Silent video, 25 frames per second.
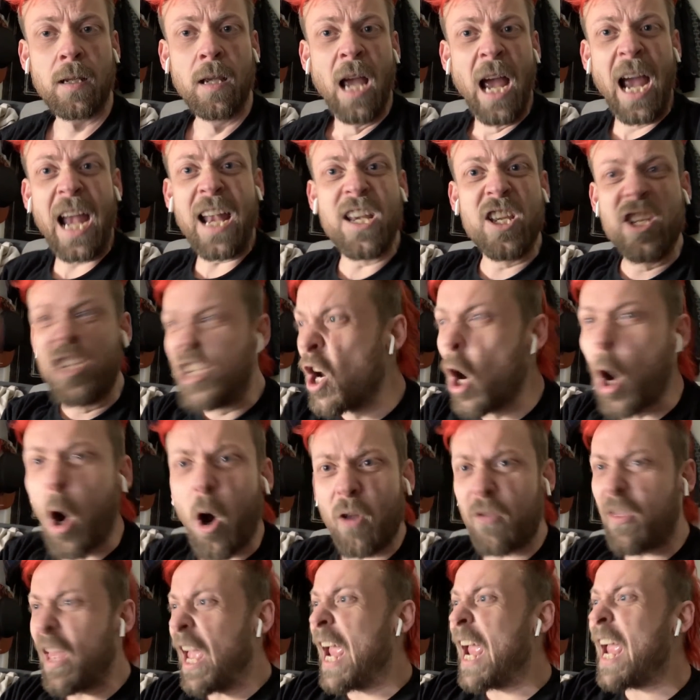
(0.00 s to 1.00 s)
And
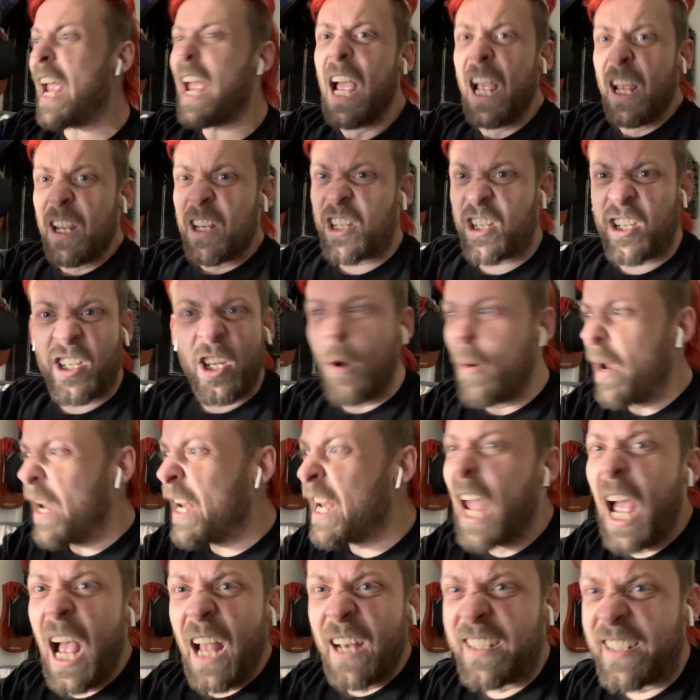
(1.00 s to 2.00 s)
you're there
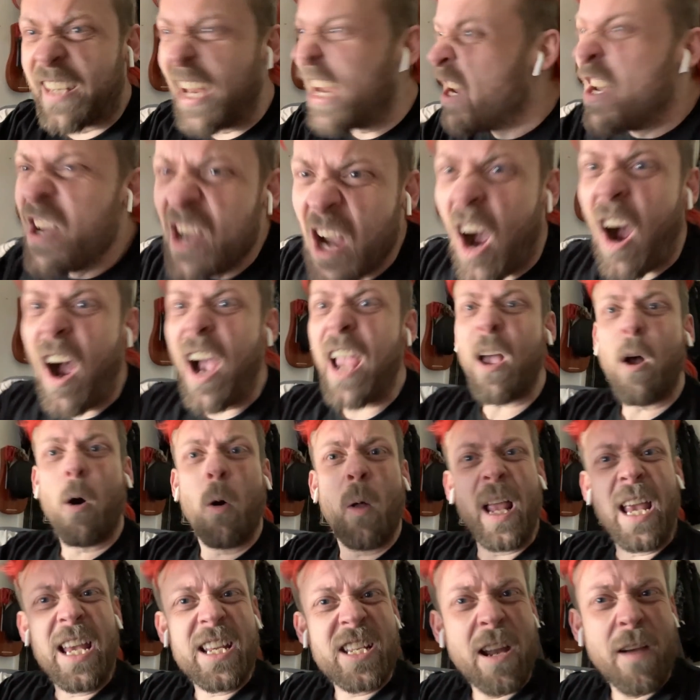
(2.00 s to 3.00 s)
doing
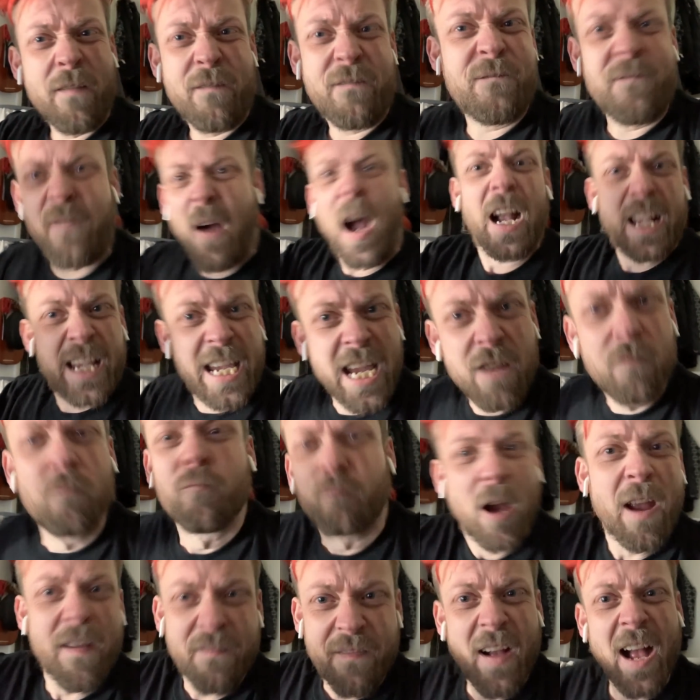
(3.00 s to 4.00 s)
denial is a fucking
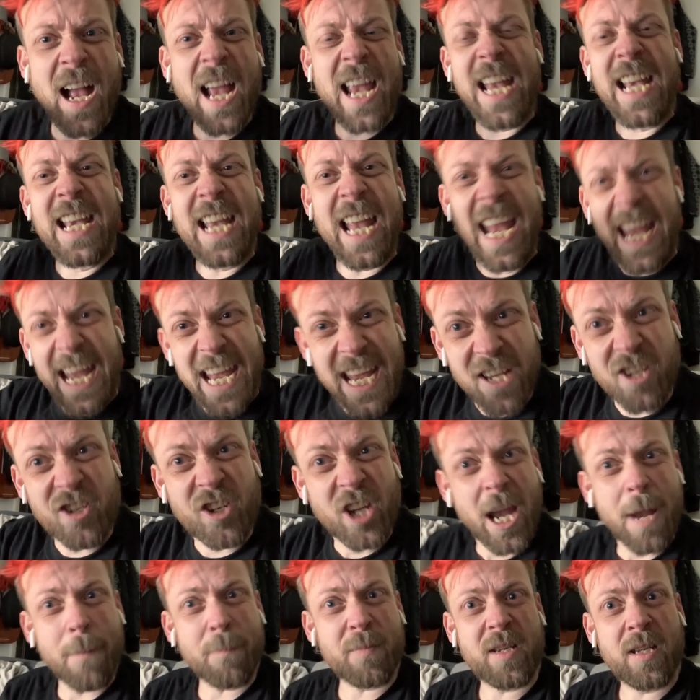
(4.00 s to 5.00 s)
river in
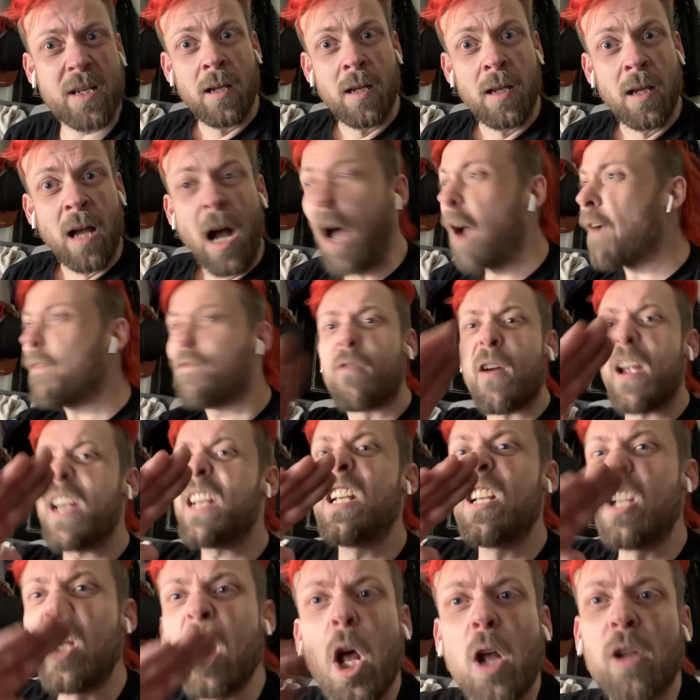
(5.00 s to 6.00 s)
Egypt? I've
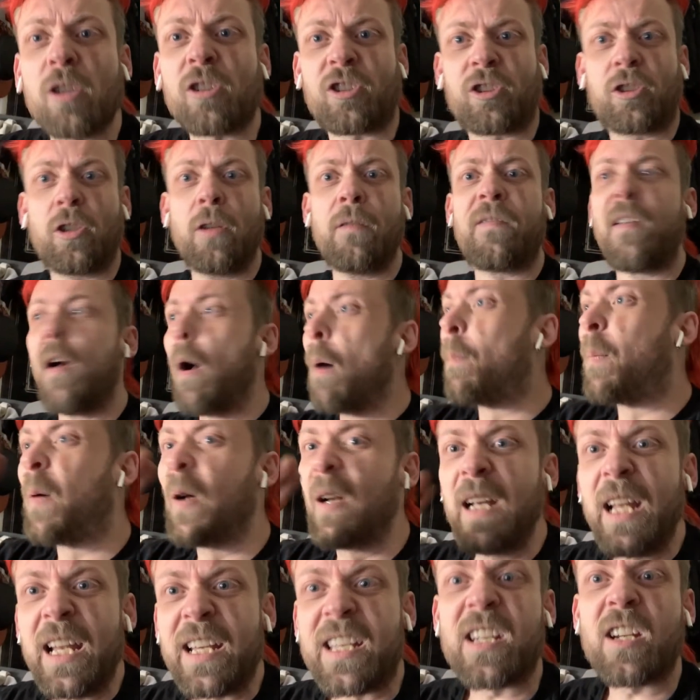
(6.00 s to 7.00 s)
read lots of
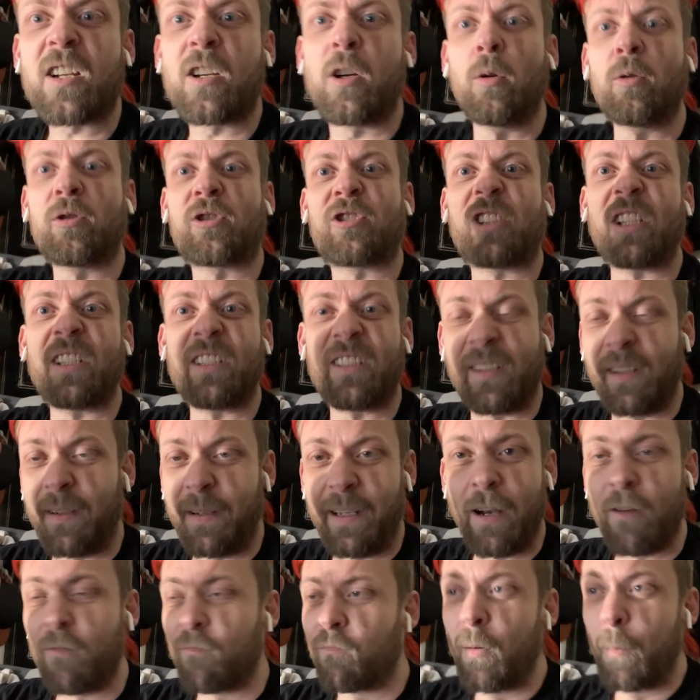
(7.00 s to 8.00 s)
political, you
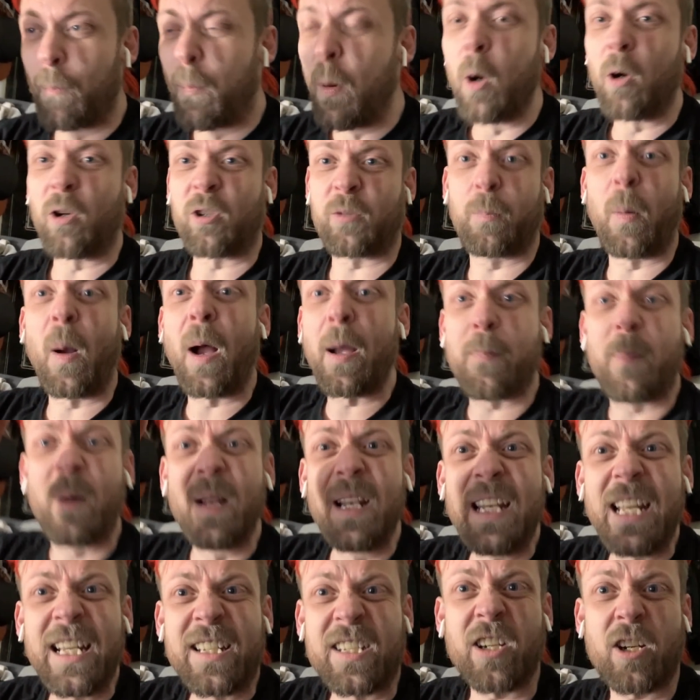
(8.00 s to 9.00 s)
know, books by
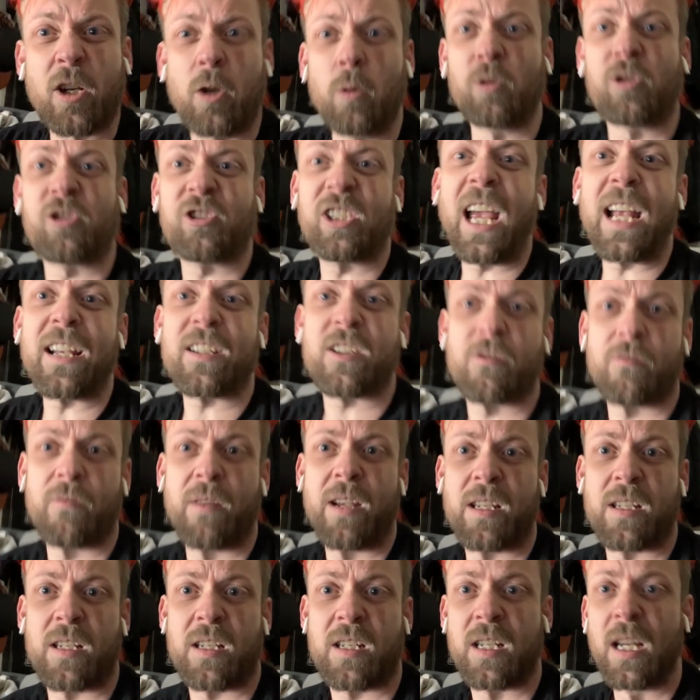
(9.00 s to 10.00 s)
political
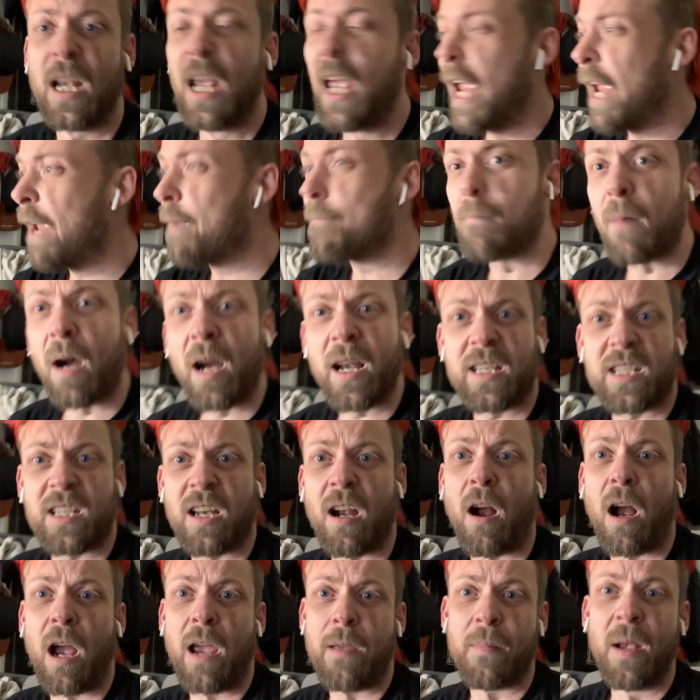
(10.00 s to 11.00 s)
satirists in my
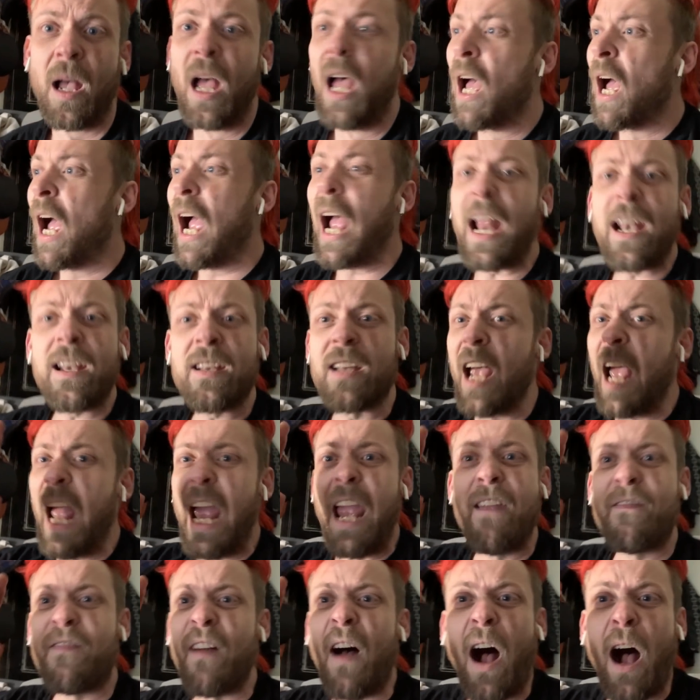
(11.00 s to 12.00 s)
time. And
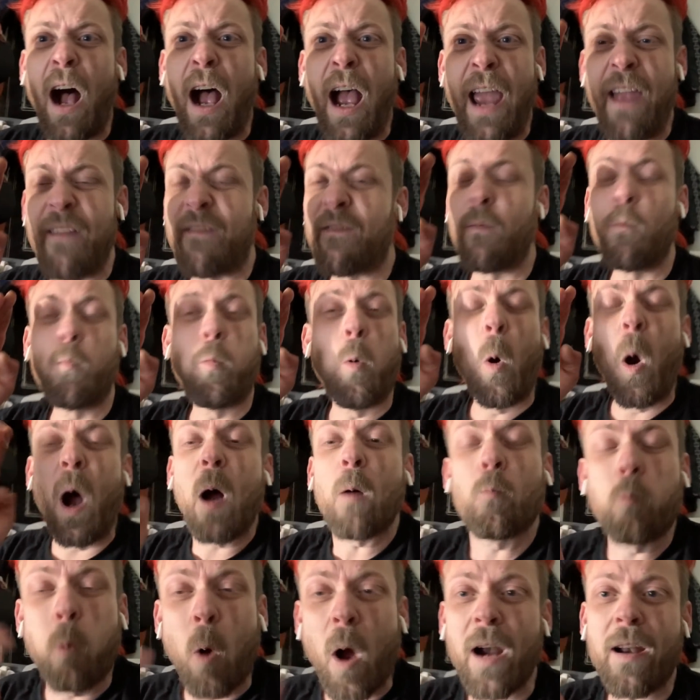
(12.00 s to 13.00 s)
if
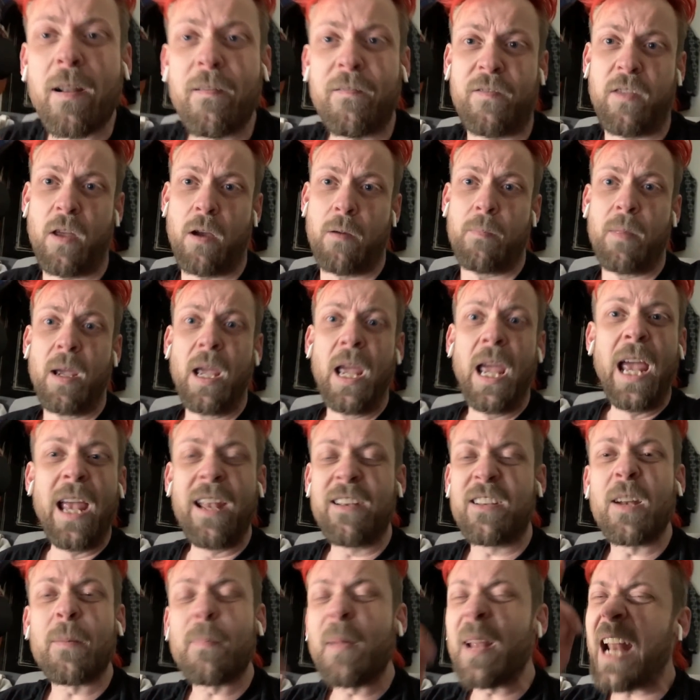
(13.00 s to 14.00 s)
one of them,
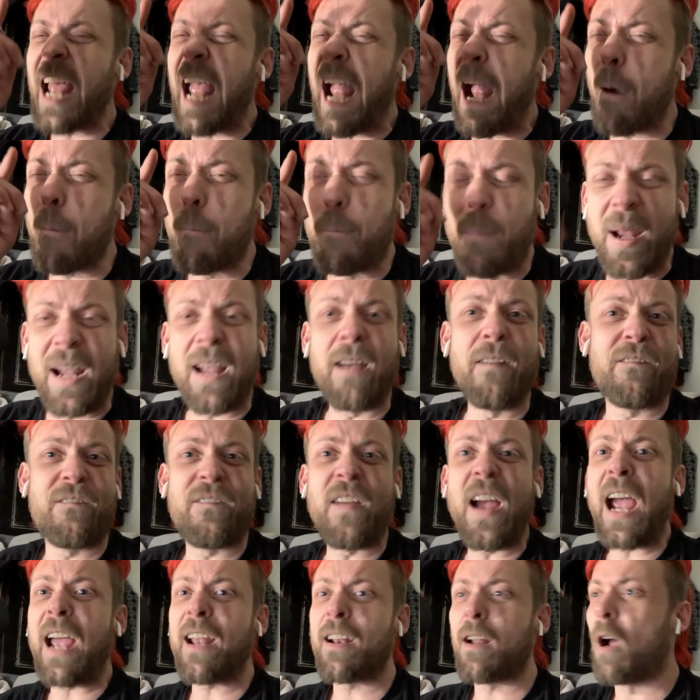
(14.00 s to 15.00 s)
it doesn't matter how big a
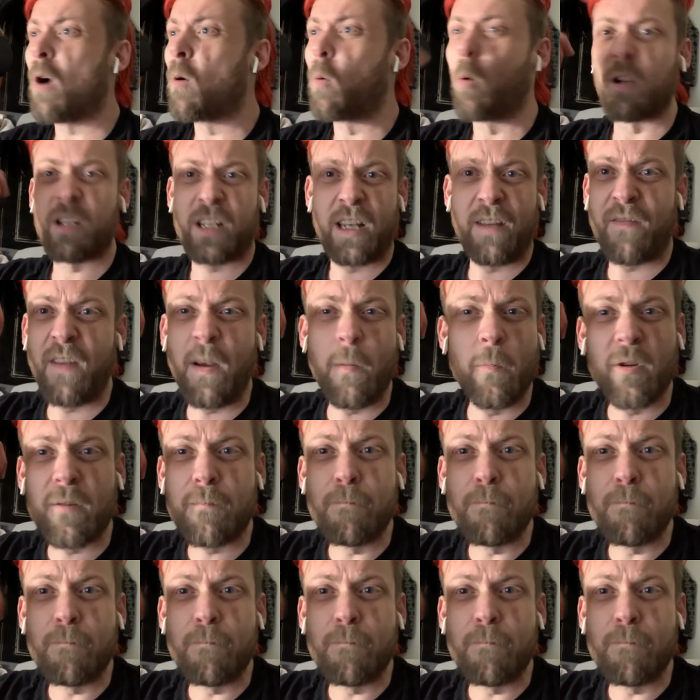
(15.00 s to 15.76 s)
fan I was, if it was